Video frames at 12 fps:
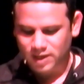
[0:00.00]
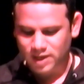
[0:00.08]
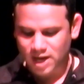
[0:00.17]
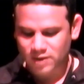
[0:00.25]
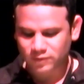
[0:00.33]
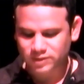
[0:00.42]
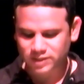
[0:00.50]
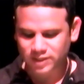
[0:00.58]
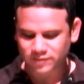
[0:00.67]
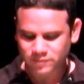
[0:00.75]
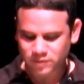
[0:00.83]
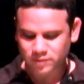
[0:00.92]
And I
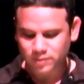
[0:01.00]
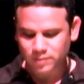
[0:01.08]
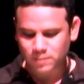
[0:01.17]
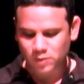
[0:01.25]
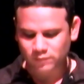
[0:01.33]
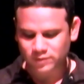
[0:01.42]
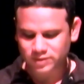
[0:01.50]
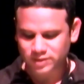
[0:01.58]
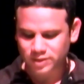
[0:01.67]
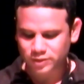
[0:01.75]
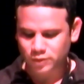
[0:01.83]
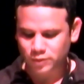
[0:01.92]
received
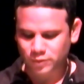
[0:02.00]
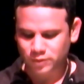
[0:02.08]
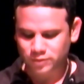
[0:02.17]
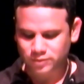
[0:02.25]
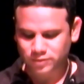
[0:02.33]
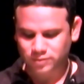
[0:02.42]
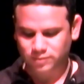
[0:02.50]
mobilization orders.